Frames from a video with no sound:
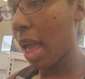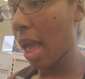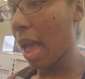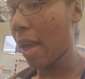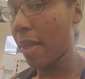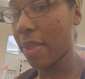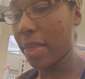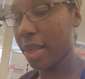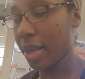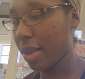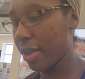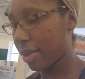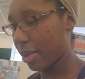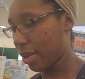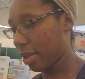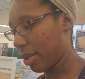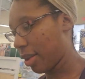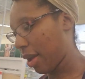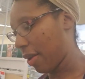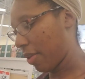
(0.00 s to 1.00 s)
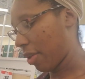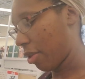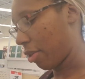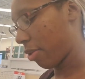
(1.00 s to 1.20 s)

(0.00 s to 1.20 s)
And these look like those